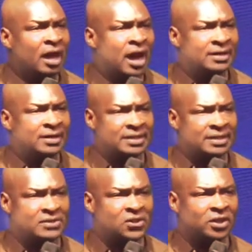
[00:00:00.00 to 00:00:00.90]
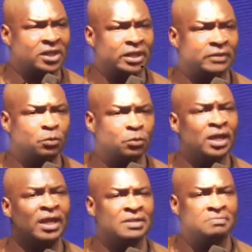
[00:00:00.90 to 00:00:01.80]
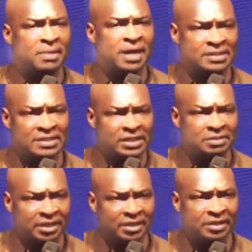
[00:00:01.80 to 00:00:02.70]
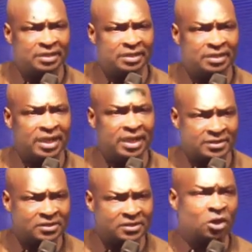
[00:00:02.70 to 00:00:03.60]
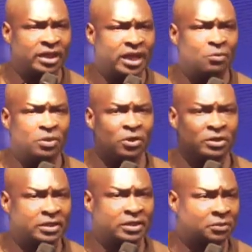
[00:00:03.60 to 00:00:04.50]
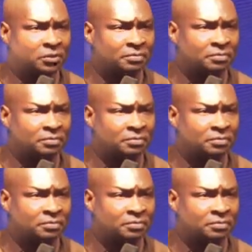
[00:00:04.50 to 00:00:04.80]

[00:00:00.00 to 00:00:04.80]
and he said, son, if you will let men see me, there is nothing I will not give you.